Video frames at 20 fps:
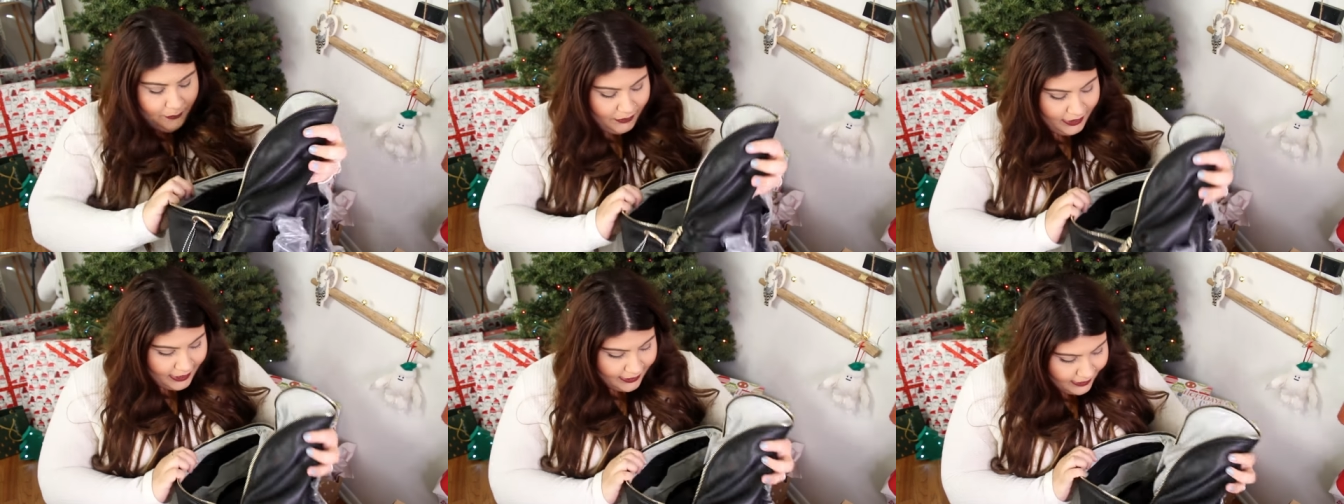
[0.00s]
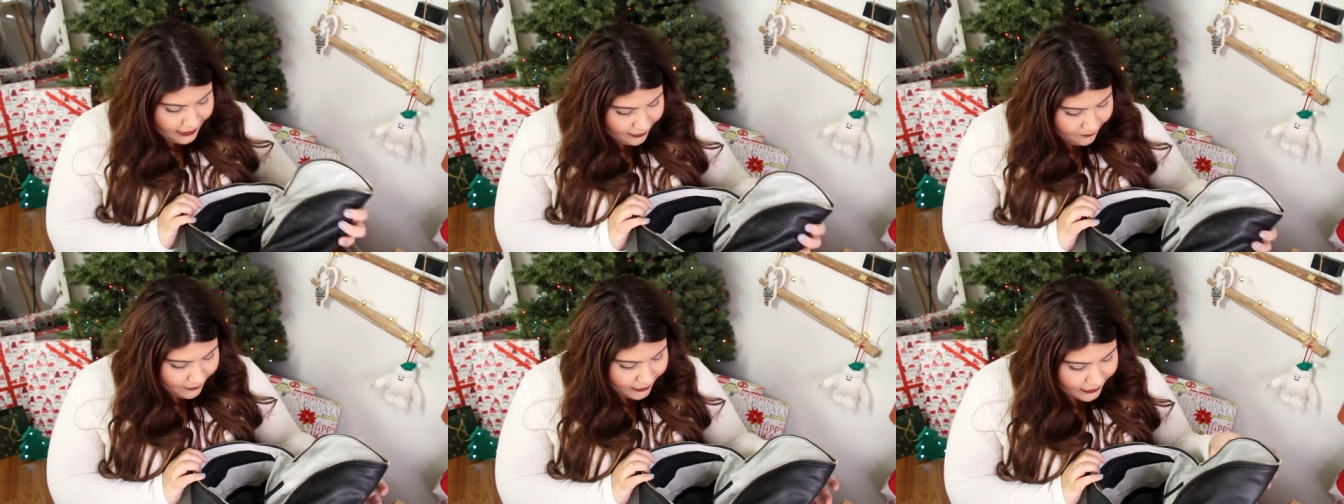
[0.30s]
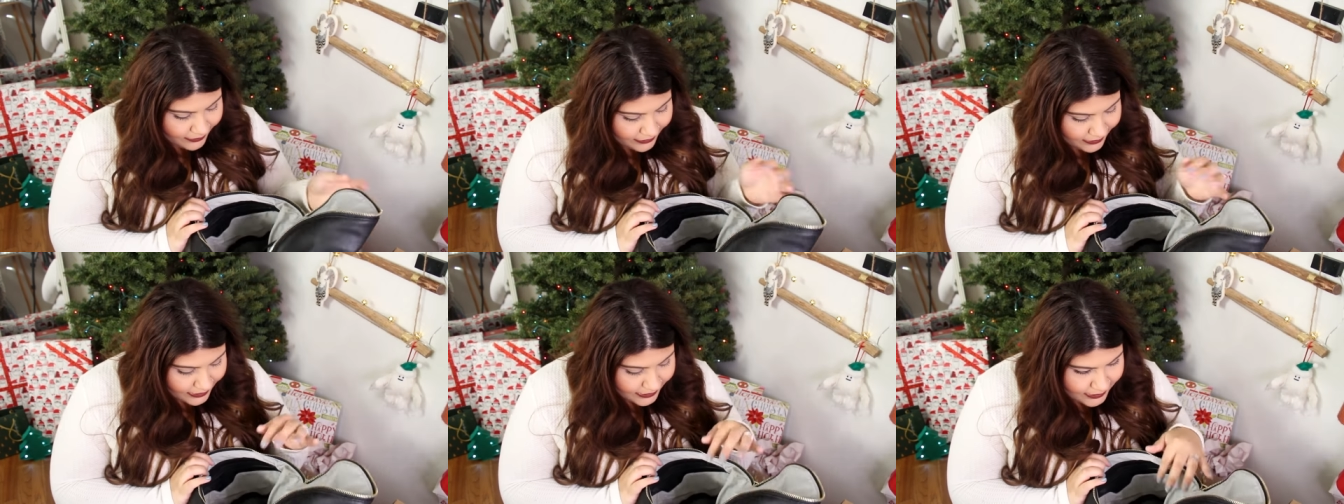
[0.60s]
what I like
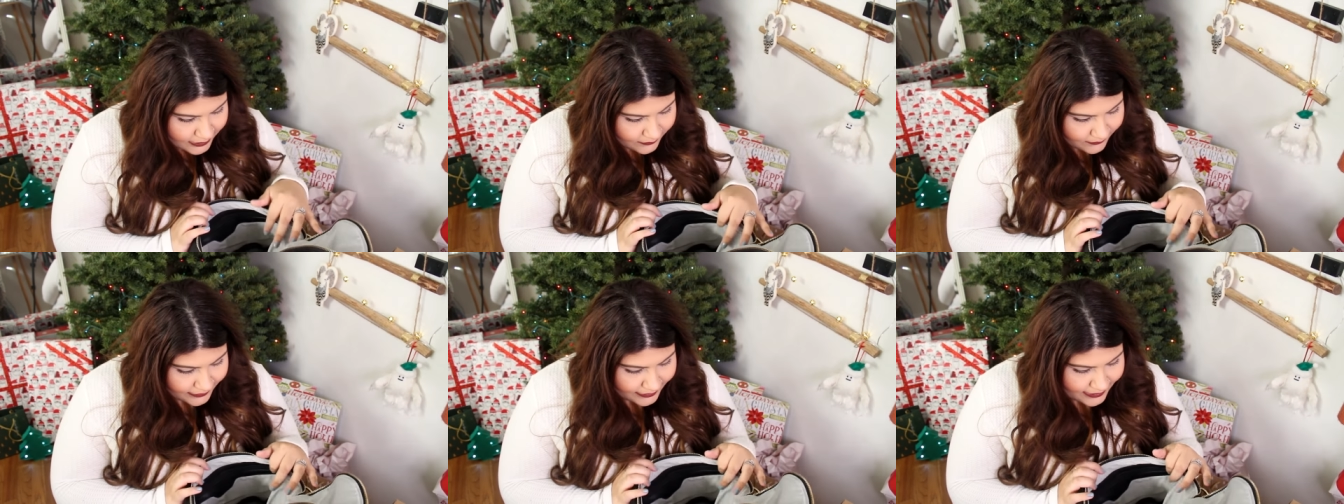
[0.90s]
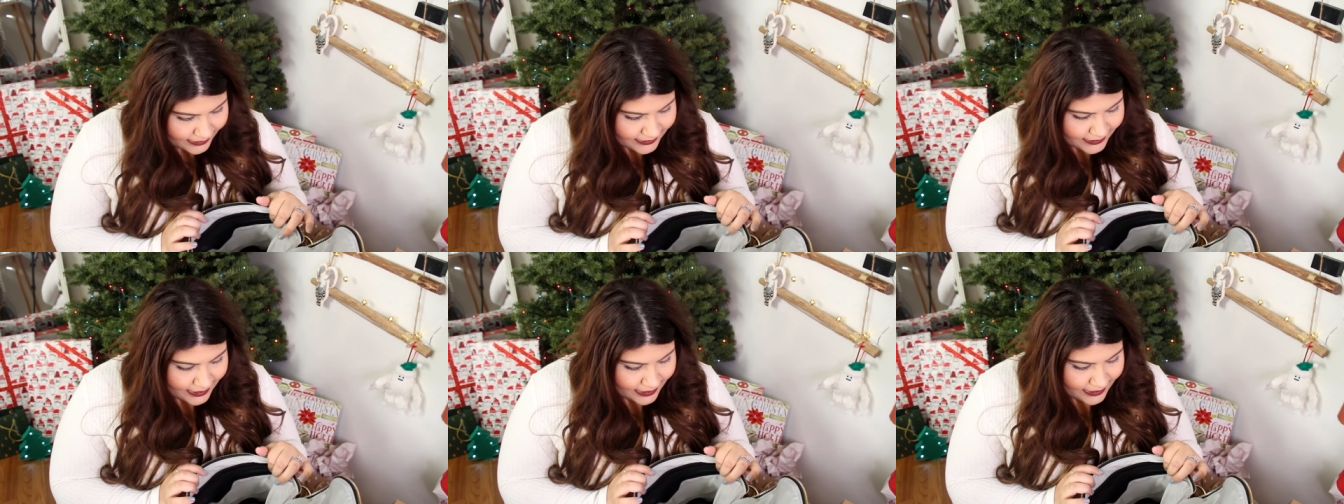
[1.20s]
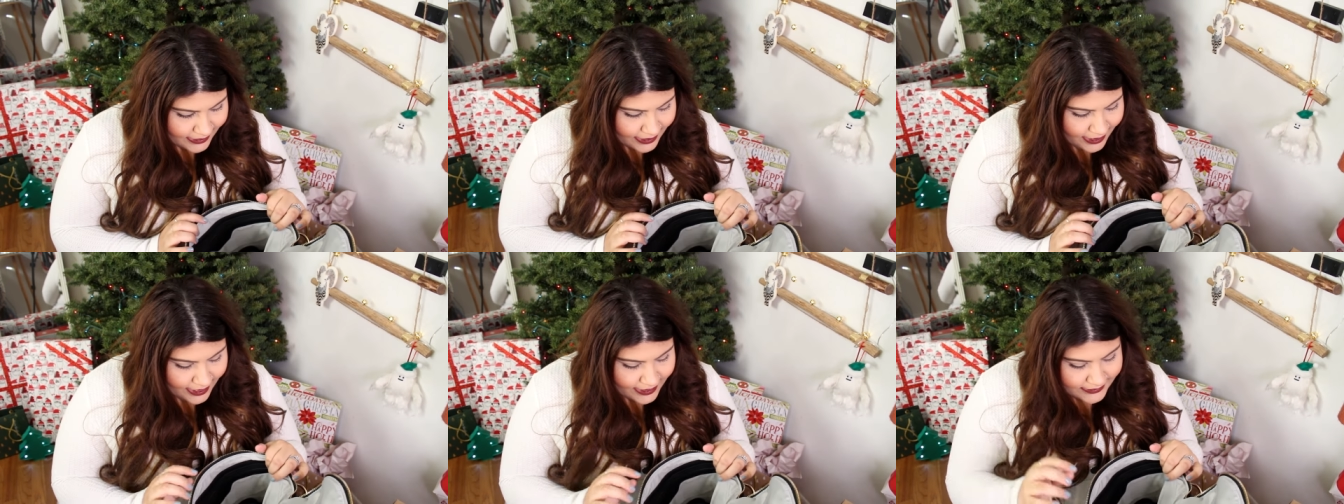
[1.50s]
about this one is
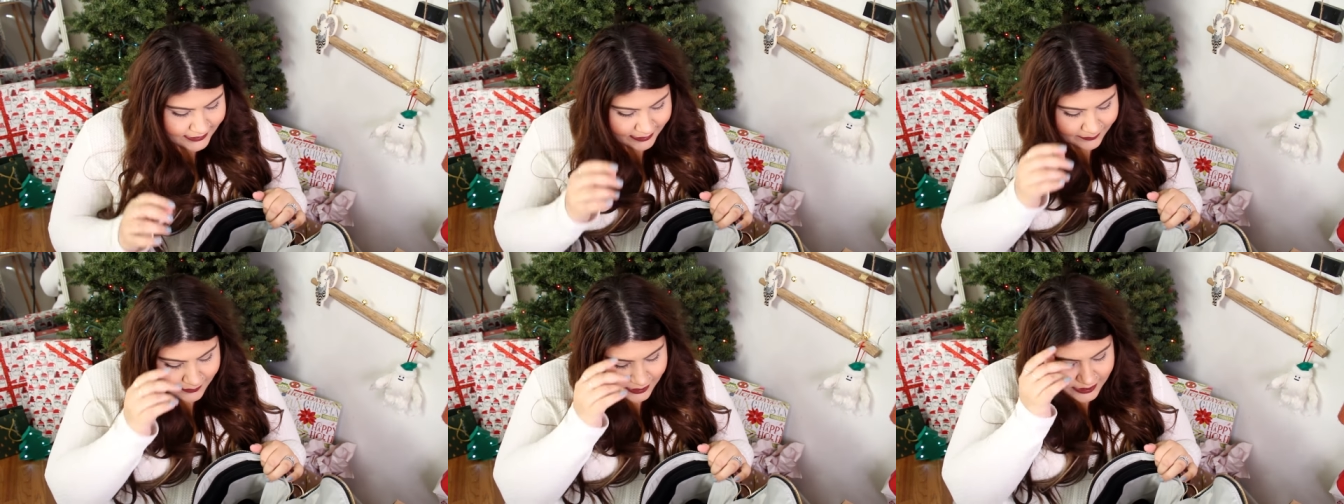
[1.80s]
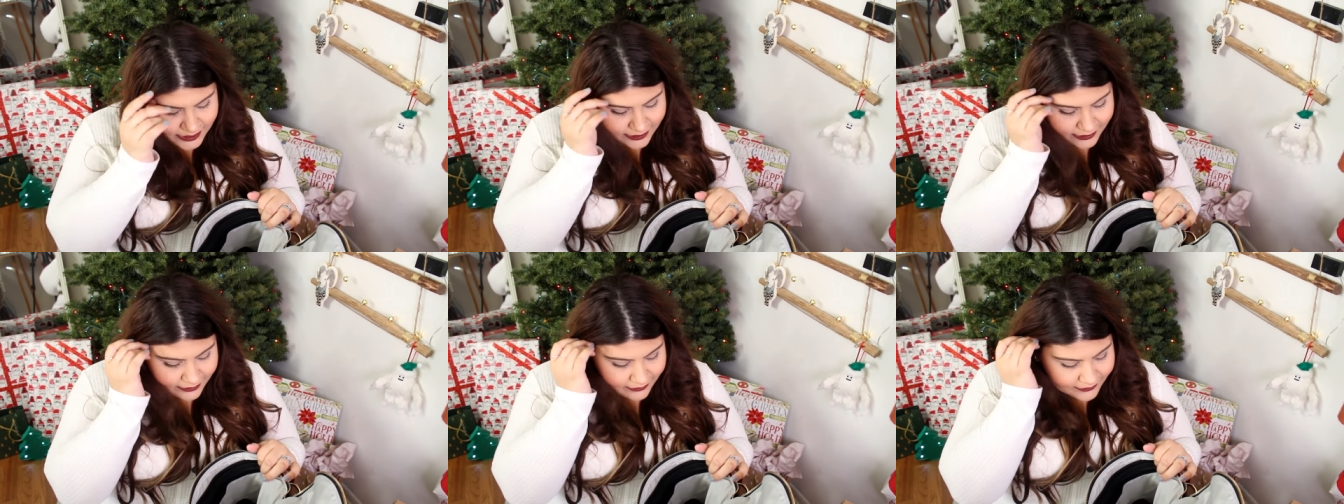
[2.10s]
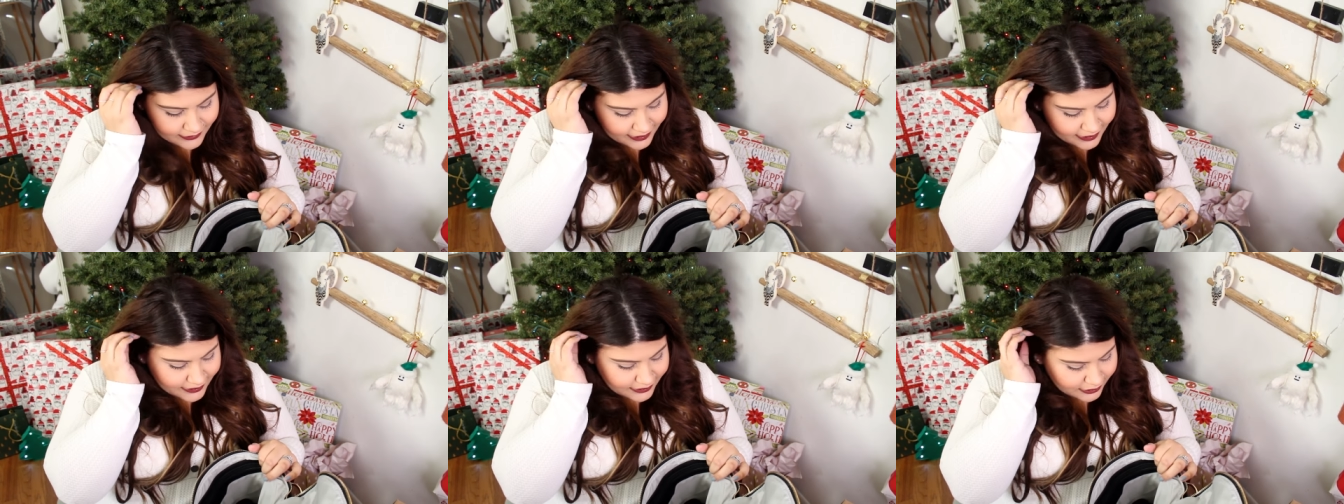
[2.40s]
that it has like
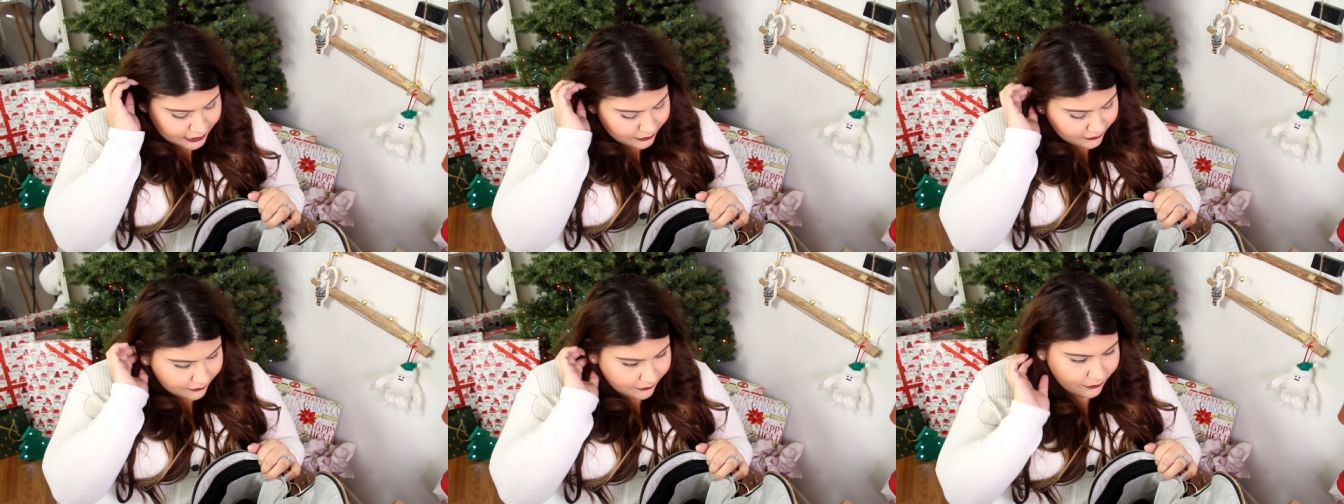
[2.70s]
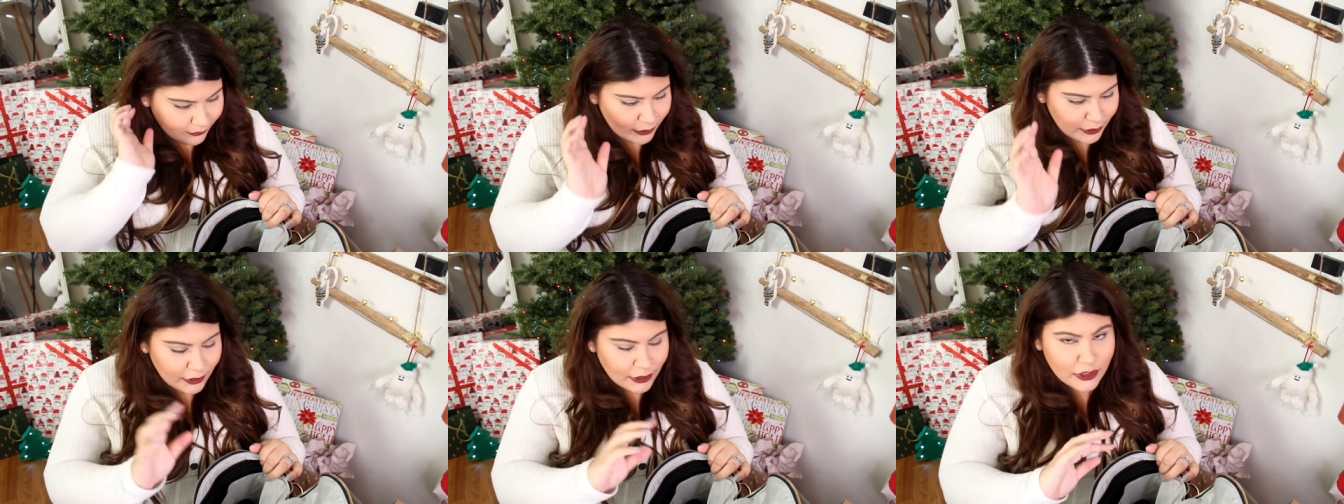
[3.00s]
material in case you